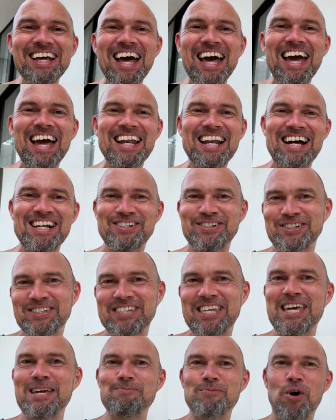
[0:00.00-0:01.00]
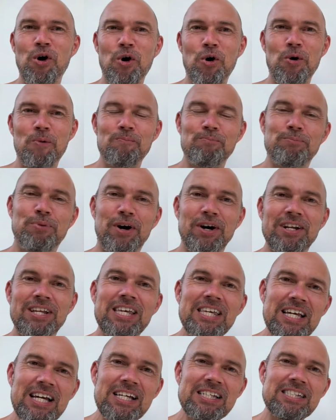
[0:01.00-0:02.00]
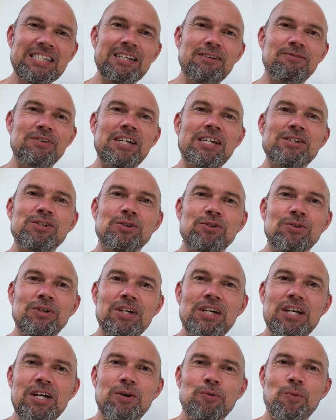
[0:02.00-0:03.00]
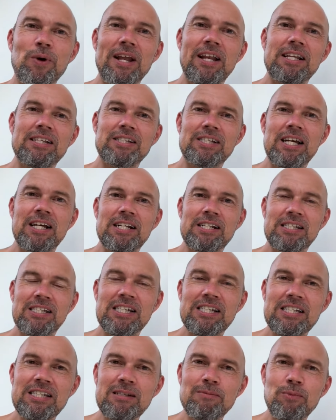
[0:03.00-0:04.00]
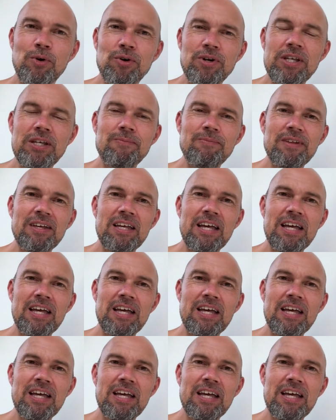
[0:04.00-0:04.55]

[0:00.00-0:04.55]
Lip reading: And I just came home. But here is the video where they share the testimony,